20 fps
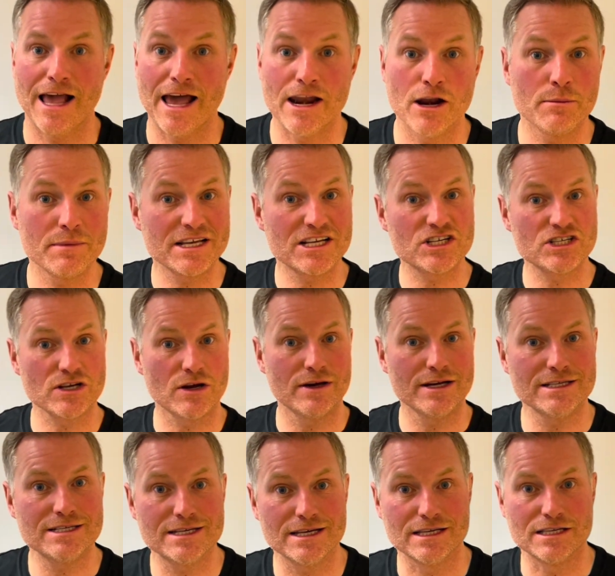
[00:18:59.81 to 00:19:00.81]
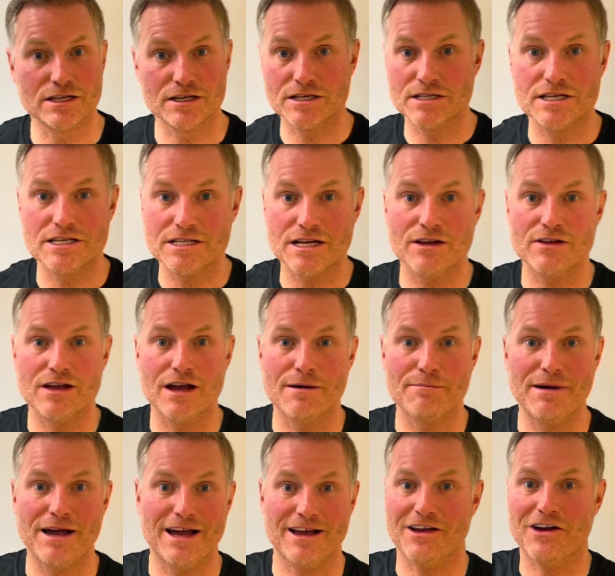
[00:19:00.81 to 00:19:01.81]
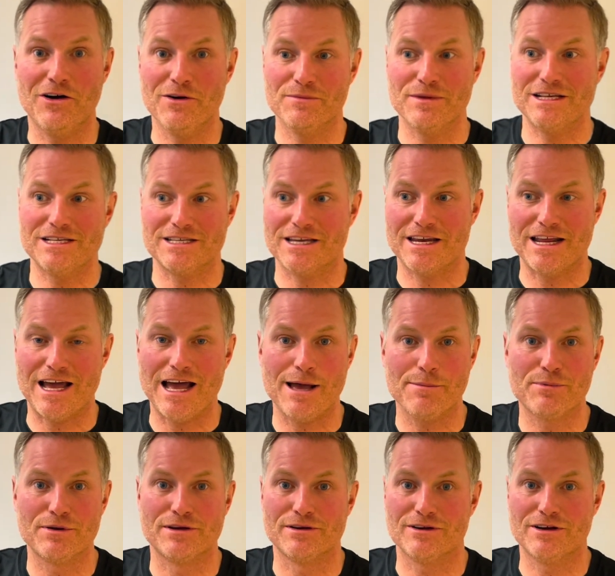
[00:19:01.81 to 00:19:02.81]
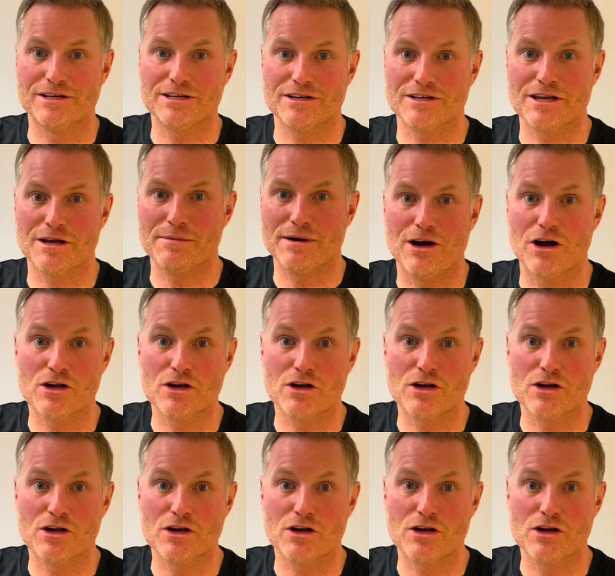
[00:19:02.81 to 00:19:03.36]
And I'm excited because there's no going back. It's going to happen. I don't go back.